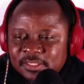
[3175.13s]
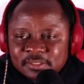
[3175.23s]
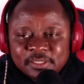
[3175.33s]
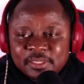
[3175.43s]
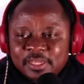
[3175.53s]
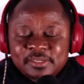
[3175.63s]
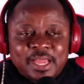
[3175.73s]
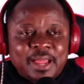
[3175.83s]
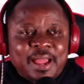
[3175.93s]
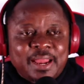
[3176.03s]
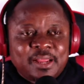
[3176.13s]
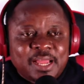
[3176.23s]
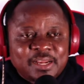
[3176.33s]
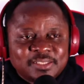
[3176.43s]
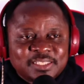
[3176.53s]
Yeah,
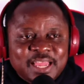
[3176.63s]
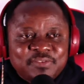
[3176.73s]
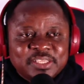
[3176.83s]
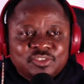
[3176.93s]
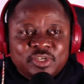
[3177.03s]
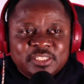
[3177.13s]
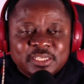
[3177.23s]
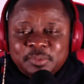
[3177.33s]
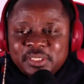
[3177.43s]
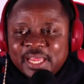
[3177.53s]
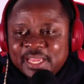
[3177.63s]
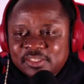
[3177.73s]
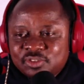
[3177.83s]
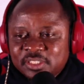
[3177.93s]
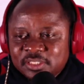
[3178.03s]
I don't think I ever stress anybody like I
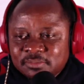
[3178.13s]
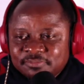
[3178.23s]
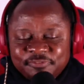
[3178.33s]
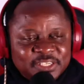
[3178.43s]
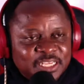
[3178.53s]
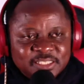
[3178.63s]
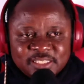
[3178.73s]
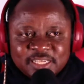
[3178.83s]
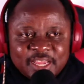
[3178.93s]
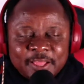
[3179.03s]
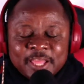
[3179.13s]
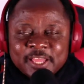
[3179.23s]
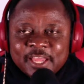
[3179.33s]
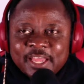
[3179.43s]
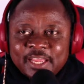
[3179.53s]
stress him. Fantastic guy.
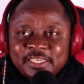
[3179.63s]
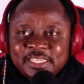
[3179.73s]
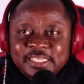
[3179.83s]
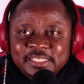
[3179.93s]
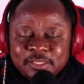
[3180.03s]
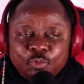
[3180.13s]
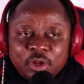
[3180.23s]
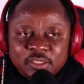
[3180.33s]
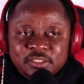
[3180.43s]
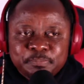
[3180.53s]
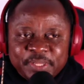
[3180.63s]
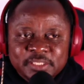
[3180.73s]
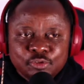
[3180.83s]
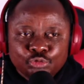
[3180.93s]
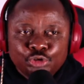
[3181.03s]
And he's the one
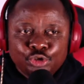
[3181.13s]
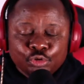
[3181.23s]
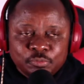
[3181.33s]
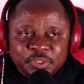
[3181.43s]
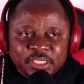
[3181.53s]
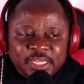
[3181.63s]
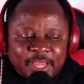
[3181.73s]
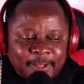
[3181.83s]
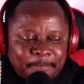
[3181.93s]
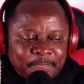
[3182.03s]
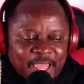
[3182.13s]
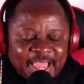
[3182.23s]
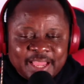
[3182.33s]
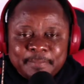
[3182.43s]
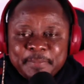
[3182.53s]
person who showed me that I
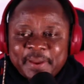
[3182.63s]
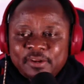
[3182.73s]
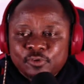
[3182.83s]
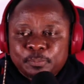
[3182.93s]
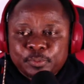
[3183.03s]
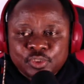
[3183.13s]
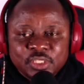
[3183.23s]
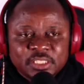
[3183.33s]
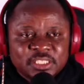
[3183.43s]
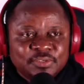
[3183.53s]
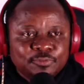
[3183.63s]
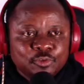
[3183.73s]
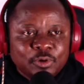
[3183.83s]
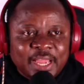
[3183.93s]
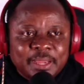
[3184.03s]
can be part of your project even
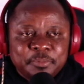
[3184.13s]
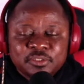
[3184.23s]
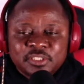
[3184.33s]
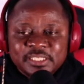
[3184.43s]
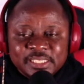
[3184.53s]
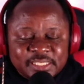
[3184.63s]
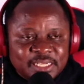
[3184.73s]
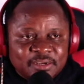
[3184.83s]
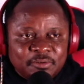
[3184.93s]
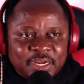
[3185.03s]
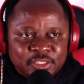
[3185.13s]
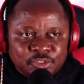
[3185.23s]
though I am not in and around